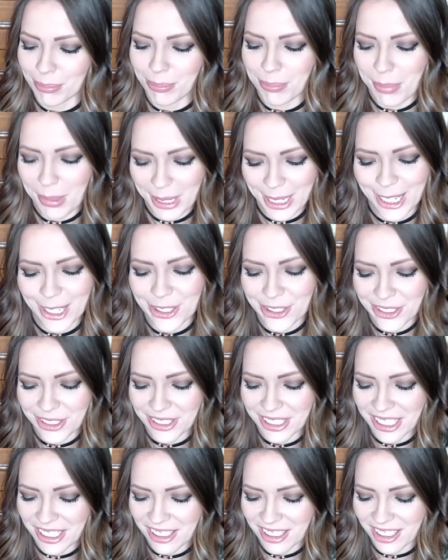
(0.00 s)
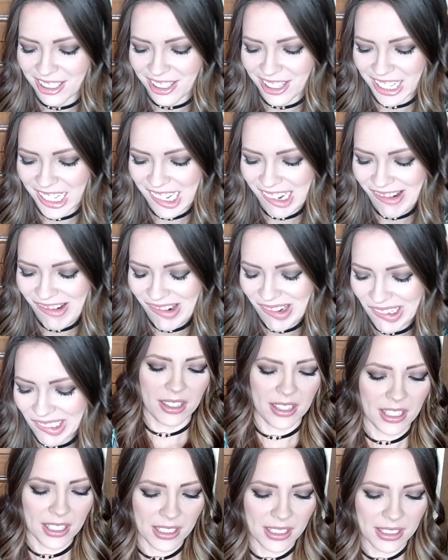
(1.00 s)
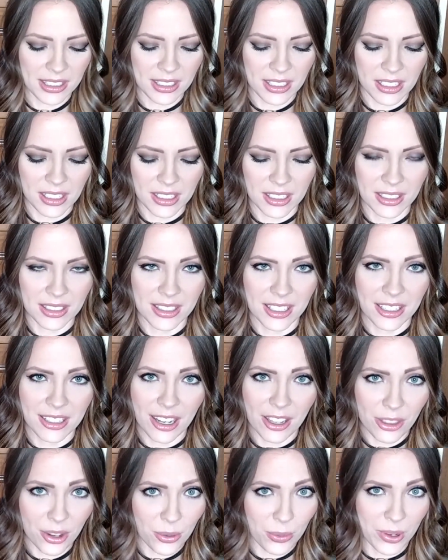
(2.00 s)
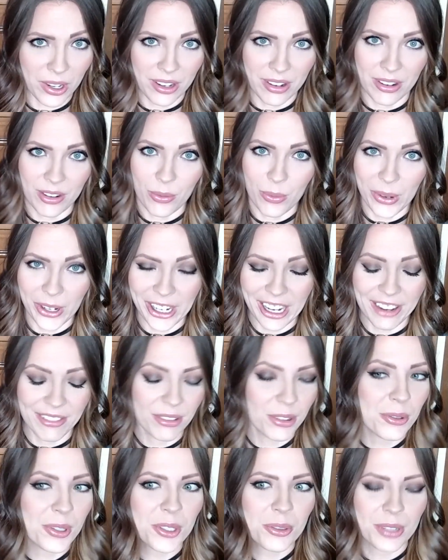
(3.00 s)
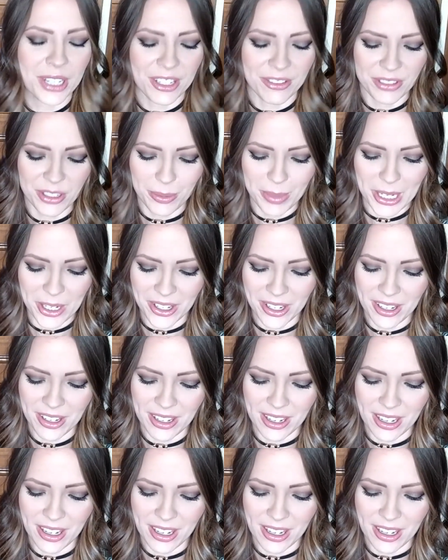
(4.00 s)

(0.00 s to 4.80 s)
But I should declutter it. This is another one where everyone raved about it,